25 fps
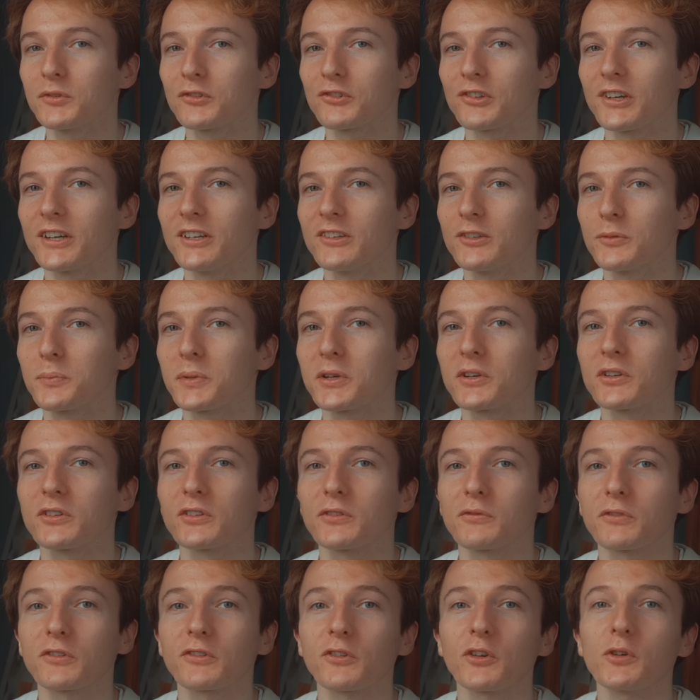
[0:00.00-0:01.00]
strange
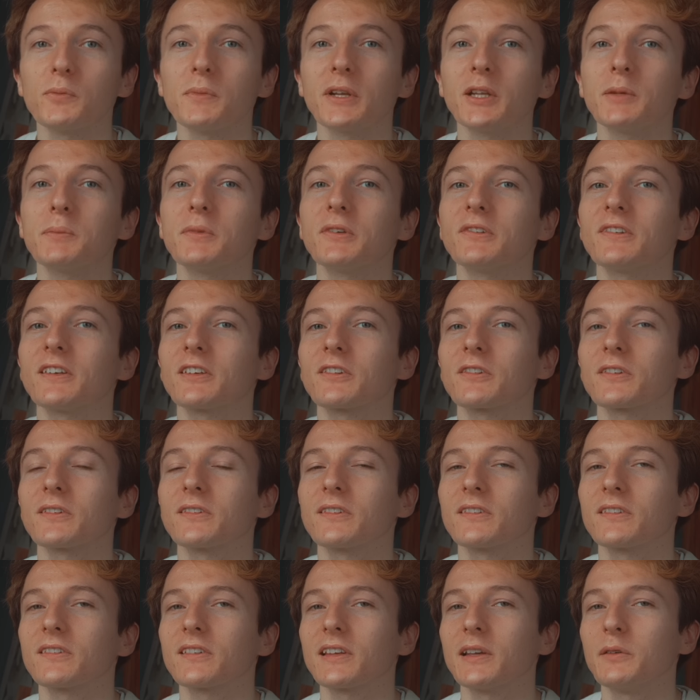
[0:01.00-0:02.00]
because for so many musicians,